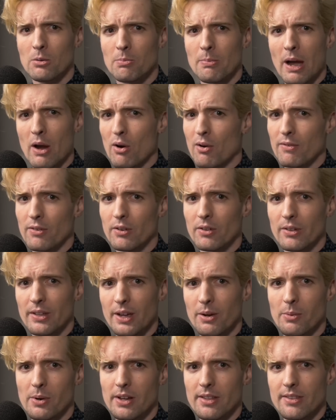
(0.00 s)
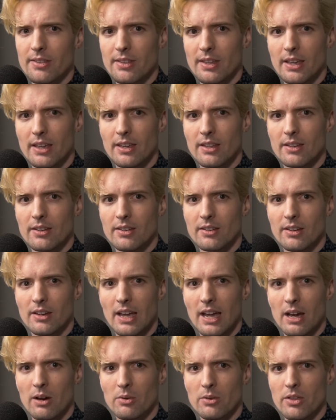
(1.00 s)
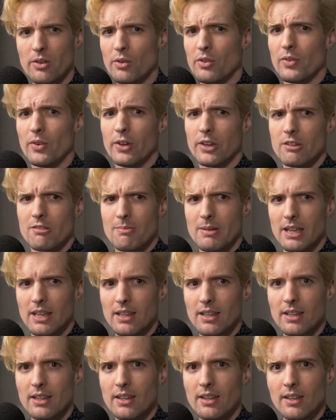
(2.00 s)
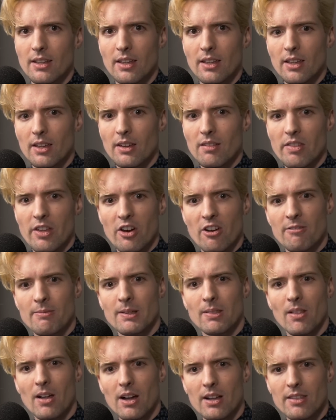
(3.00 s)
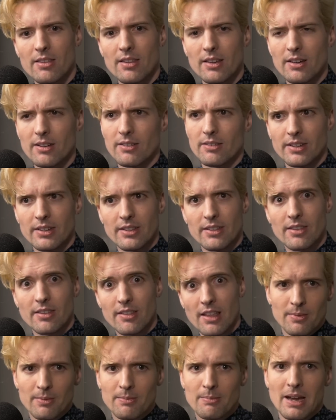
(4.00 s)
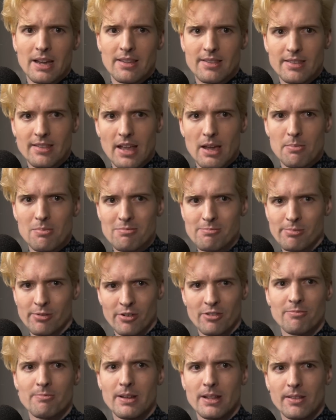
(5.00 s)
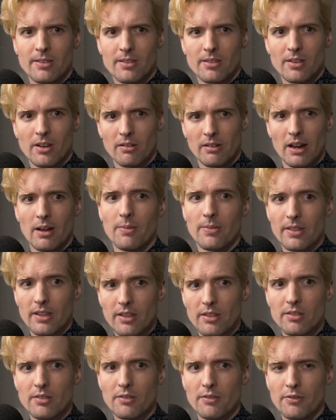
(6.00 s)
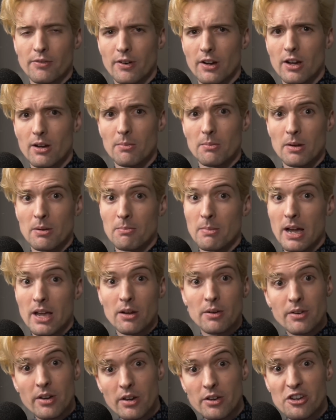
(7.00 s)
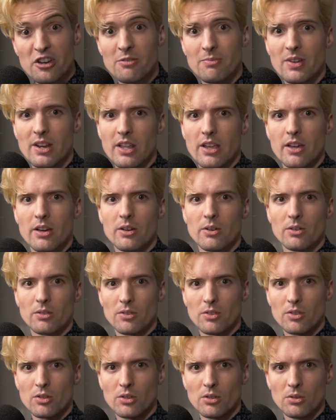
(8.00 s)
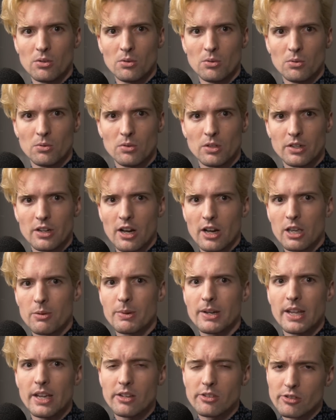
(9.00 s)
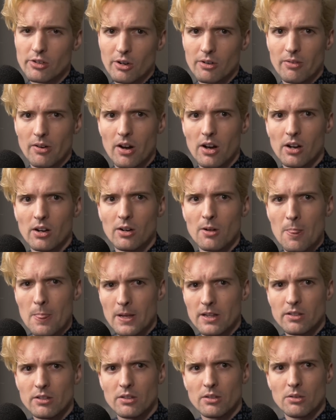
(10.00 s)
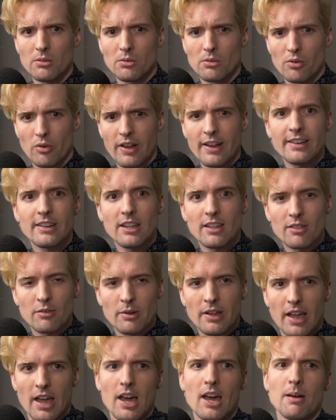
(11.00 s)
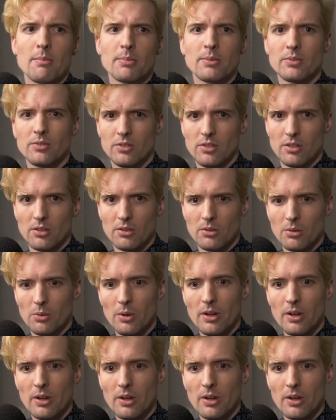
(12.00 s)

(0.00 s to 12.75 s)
powerful it was and how useful it could be. There have been lots of step-by-step improvements around this, from my own YouTube videos to the documentation overhaul, to create t three app, to